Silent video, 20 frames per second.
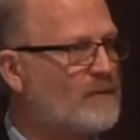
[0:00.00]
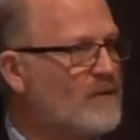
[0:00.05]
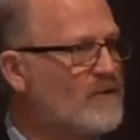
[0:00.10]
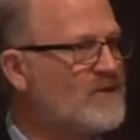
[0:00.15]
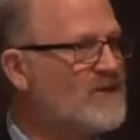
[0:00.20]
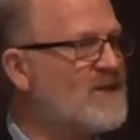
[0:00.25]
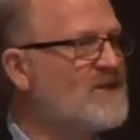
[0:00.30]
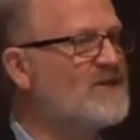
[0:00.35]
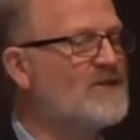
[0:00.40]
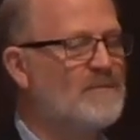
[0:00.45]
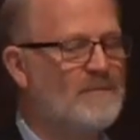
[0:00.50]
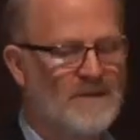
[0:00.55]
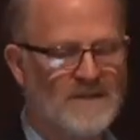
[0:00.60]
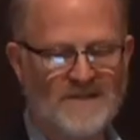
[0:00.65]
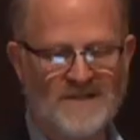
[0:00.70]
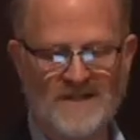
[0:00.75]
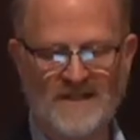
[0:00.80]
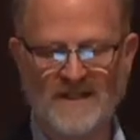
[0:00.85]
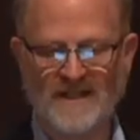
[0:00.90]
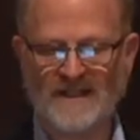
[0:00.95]

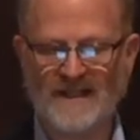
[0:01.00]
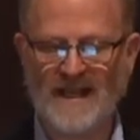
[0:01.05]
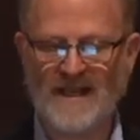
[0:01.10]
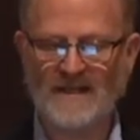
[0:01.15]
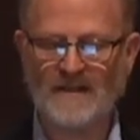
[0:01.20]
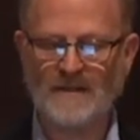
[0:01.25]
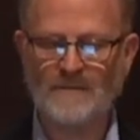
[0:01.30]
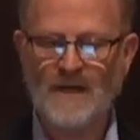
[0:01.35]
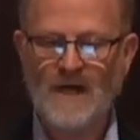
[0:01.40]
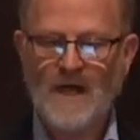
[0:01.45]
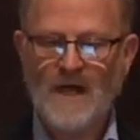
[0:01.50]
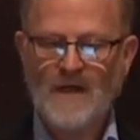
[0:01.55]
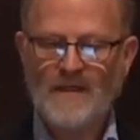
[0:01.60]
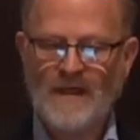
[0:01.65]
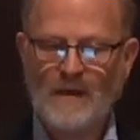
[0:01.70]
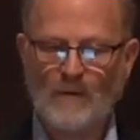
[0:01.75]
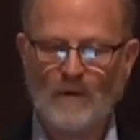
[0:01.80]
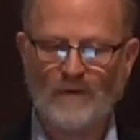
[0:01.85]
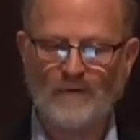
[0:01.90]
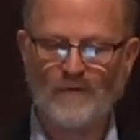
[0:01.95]
participants in the kingdom,
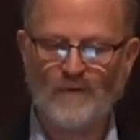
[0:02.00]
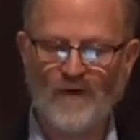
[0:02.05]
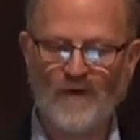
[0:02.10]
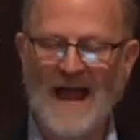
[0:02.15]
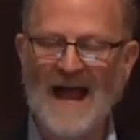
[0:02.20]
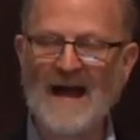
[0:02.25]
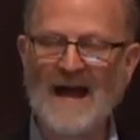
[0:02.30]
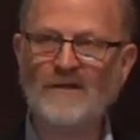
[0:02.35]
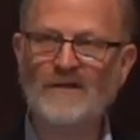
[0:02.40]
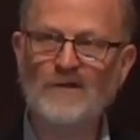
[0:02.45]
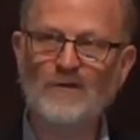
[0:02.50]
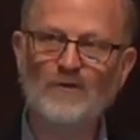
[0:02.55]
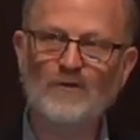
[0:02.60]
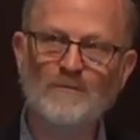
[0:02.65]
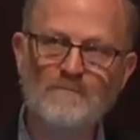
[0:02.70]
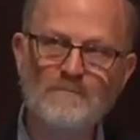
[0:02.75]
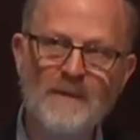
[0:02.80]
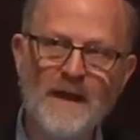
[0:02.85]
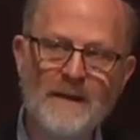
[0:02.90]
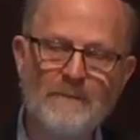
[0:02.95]
they were valued
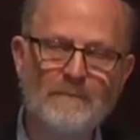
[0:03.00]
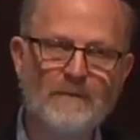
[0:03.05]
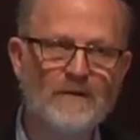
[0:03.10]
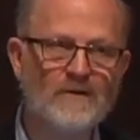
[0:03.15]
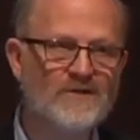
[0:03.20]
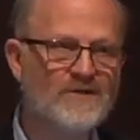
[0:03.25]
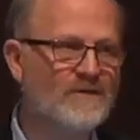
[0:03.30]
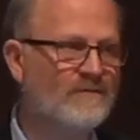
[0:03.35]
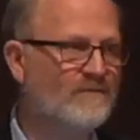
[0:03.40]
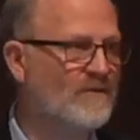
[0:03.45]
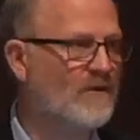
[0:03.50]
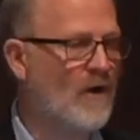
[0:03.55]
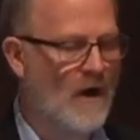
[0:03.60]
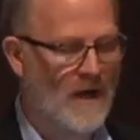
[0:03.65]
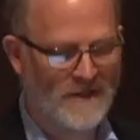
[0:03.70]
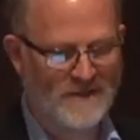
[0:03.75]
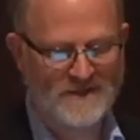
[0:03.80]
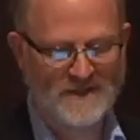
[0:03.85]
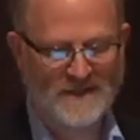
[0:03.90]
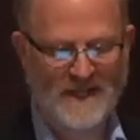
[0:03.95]
members of
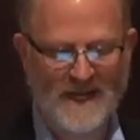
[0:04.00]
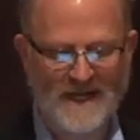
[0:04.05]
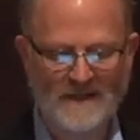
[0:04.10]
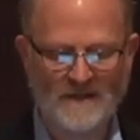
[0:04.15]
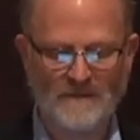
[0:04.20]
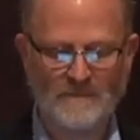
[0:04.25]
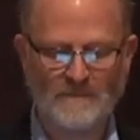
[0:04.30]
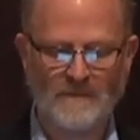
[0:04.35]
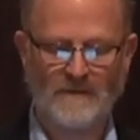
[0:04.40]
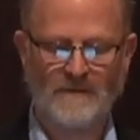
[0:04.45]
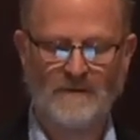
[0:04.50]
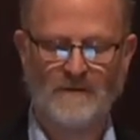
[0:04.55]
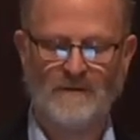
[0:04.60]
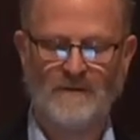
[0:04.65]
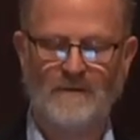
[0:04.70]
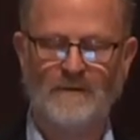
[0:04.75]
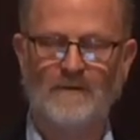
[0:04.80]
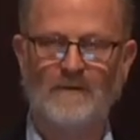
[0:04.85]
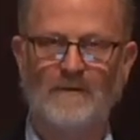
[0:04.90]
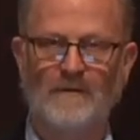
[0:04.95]
God's kingdom.
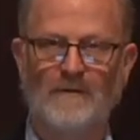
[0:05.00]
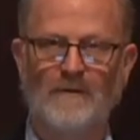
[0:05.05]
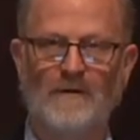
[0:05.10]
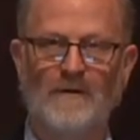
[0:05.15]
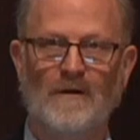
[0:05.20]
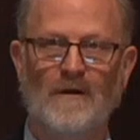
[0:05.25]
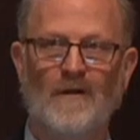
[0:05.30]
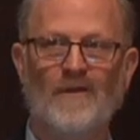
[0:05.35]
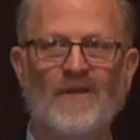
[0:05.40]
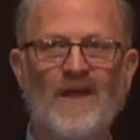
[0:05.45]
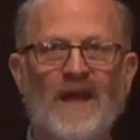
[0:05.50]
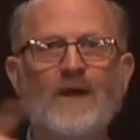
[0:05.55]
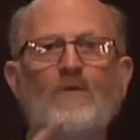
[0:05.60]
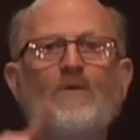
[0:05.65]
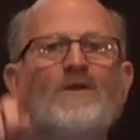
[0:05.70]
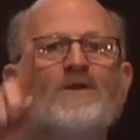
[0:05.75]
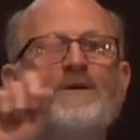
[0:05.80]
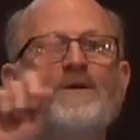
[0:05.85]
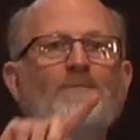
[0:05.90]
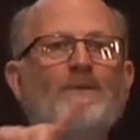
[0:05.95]
They
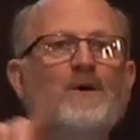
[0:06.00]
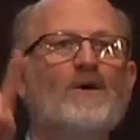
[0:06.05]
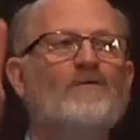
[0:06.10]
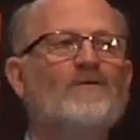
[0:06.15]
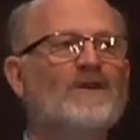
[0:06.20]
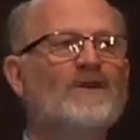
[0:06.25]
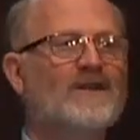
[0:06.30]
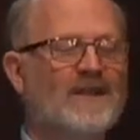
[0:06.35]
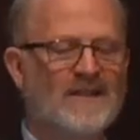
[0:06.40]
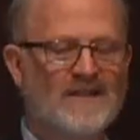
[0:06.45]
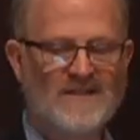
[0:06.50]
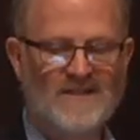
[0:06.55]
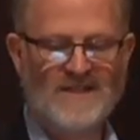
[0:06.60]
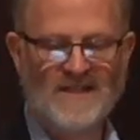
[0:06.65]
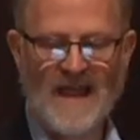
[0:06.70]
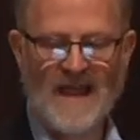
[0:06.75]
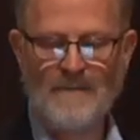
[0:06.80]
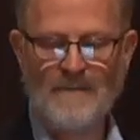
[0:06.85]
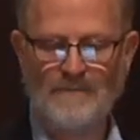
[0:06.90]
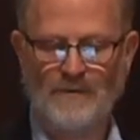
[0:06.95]
were the perfect
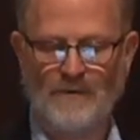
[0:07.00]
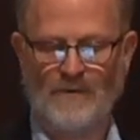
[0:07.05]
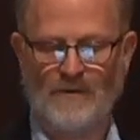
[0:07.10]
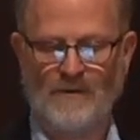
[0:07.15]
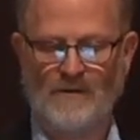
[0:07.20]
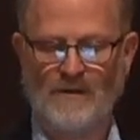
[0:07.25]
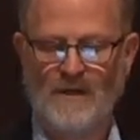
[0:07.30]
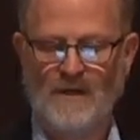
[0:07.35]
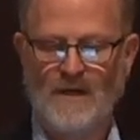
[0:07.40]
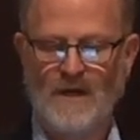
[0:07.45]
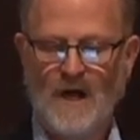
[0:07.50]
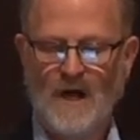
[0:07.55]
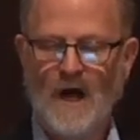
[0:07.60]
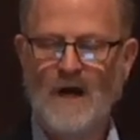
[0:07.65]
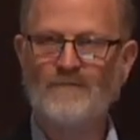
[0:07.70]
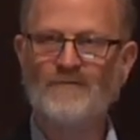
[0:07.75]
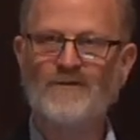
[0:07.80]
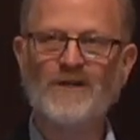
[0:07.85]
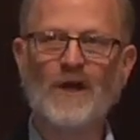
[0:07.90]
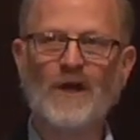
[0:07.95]
example
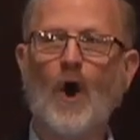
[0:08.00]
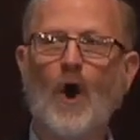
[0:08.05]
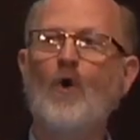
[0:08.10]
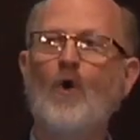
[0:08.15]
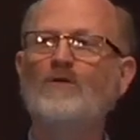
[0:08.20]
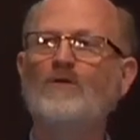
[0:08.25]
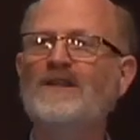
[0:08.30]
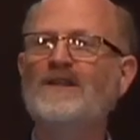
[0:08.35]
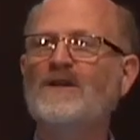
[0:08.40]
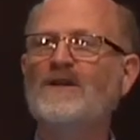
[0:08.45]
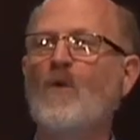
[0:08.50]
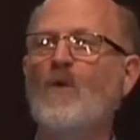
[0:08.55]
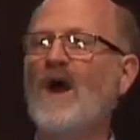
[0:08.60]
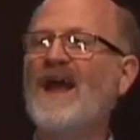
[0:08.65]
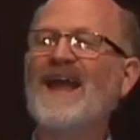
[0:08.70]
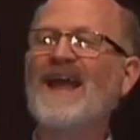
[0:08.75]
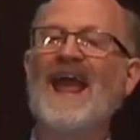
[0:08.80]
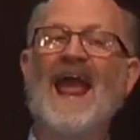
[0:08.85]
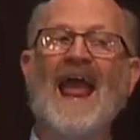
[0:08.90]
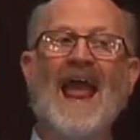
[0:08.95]
of the only
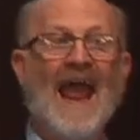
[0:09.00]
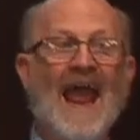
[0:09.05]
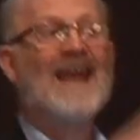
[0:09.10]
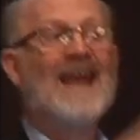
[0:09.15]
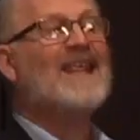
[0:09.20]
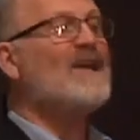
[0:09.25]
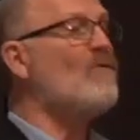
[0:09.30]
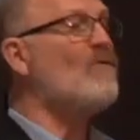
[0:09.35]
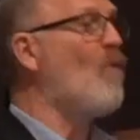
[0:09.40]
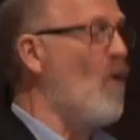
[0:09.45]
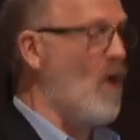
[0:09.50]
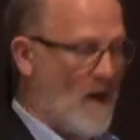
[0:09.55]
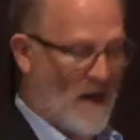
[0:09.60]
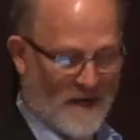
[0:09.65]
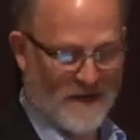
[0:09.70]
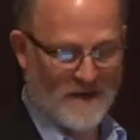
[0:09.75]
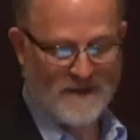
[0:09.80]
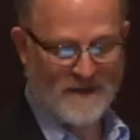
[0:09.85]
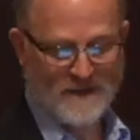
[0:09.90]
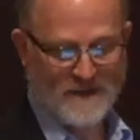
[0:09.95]
way
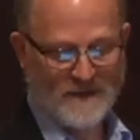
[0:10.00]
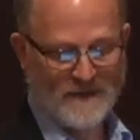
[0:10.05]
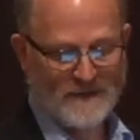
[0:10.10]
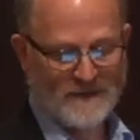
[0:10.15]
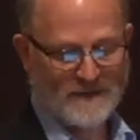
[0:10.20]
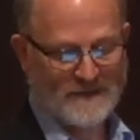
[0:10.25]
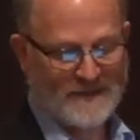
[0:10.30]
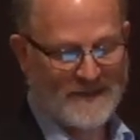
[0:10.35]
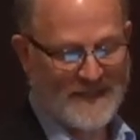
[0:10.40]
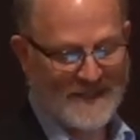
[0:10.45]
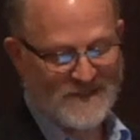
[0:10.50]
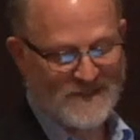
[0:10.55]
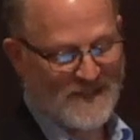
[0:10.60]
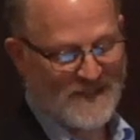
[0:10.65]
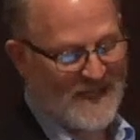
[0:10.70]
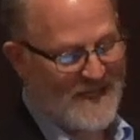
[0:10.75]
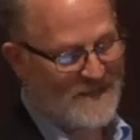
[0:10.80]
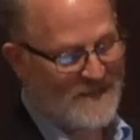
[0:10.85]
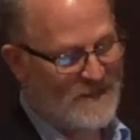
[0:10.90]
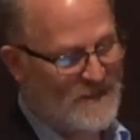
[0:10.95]
anyone gets
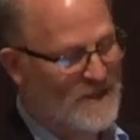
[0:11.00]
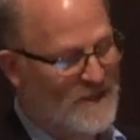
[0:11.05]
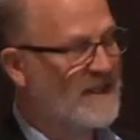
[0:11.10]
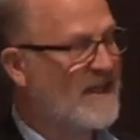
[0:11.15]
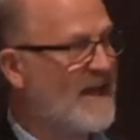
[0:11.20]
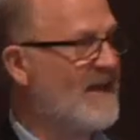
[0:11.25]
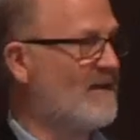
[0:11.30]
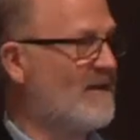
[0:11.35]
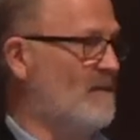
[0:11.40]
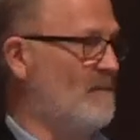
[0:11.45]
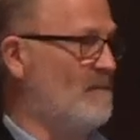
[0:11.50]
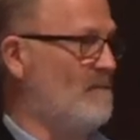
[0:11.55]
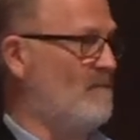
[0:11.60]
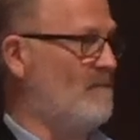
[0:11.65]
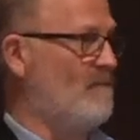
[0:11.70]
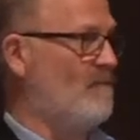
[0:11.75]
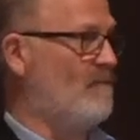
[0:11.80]
into the kingdom.